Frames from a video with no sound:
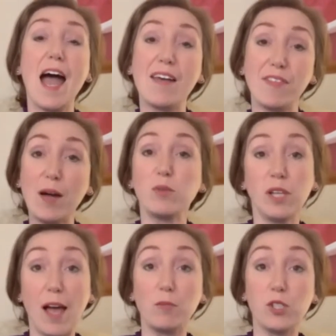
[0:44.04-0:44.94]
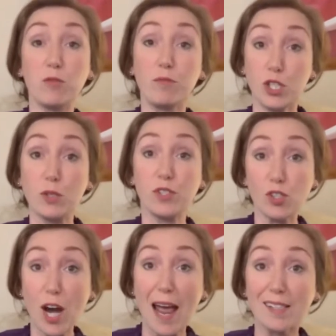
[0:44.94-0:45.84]
and that will help to reduce
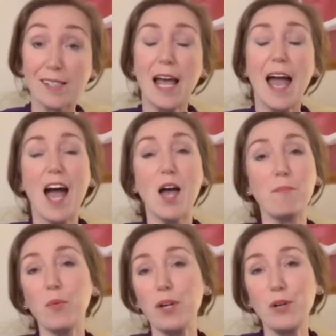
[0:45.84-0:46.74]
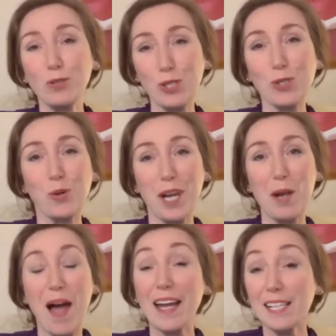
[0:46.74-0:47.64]
stress. But we're not just talking
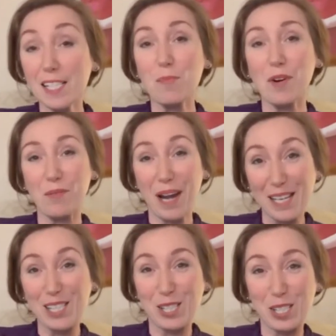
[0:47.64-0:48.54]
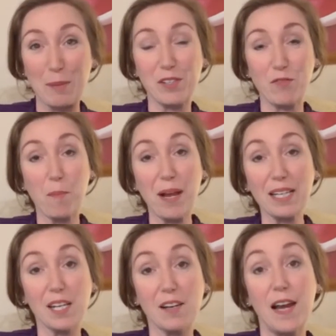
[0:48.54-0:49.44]
about intimate relationships and
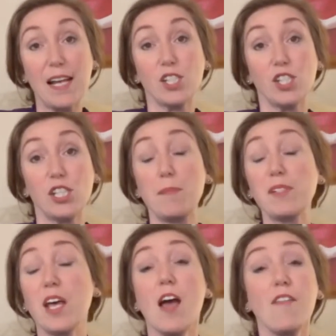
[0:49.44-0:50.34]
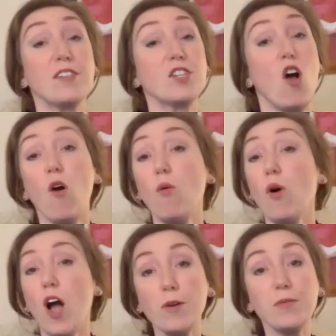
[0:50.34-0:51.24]
romantic relationships. There's a whole
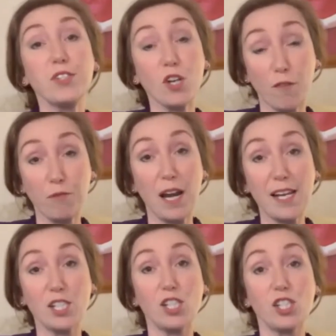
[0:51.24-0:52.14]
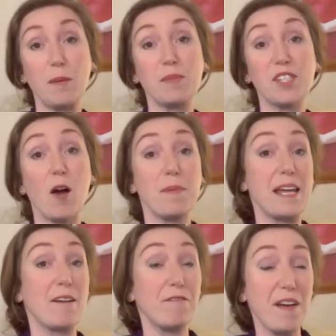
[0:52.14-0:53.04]
host of relationships that are
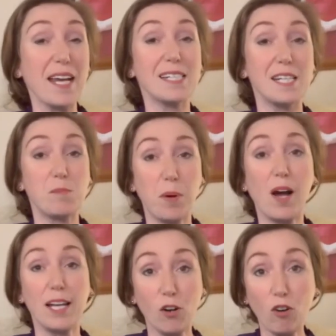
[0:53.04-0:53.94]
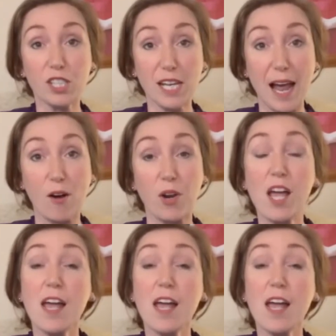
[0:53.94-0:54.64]
being affected by lockdown,